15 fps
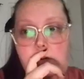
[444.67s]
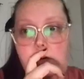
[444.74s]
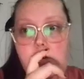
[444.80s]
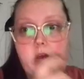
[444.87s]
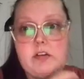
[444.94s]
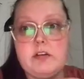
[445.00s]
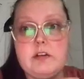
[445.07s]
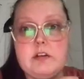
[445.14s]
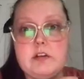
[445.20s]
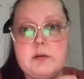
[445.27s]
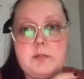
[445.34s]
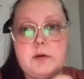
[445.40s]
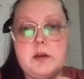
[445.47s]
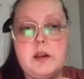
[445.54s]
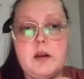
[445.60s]
because these are
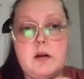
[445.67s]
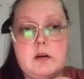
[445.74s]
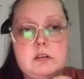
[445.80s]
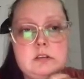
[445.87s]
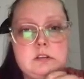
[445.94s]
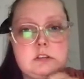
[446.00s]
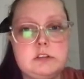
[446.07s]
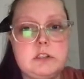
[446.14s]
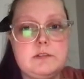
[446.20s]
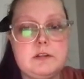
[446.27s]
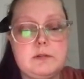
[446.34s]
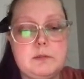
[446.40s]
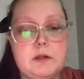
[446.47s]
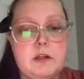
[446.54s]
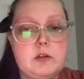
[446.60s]
pretty
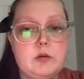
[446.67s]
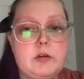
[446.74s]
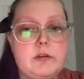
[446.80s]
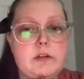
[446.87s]
self-explanatory.